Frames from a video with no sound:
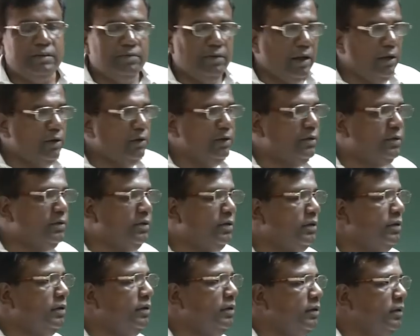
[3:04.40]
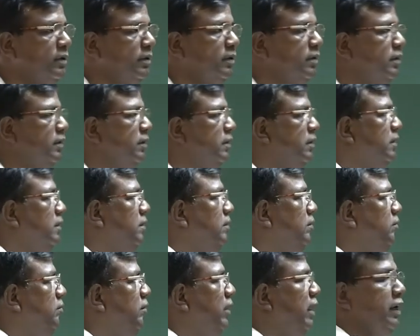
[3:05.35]
values
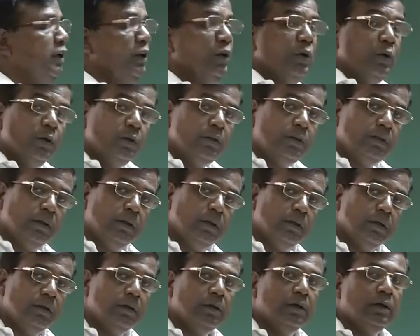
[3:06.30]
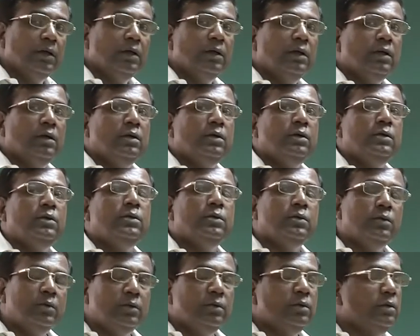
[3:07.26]
were used
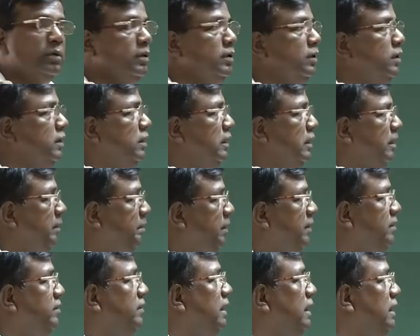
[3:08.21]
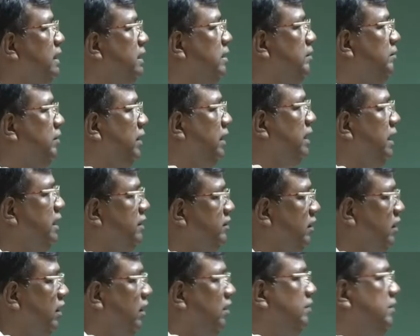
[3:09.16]
to represent the
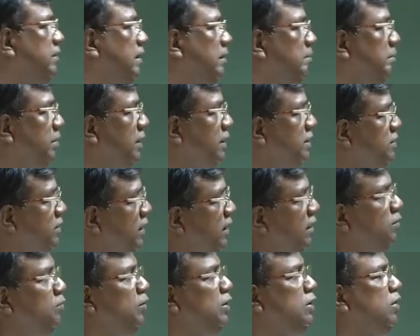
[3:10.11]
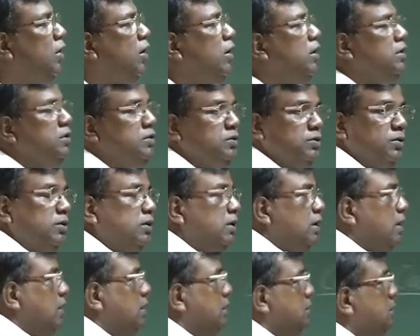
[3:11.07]
variation of temperature with altitude,
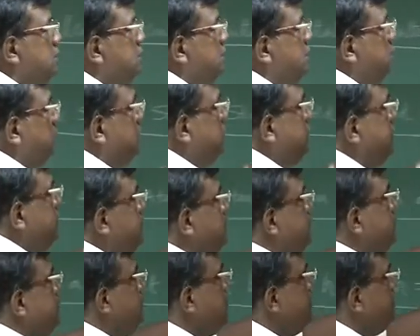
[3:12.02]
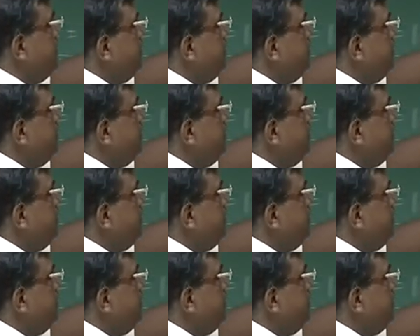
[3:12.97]
which is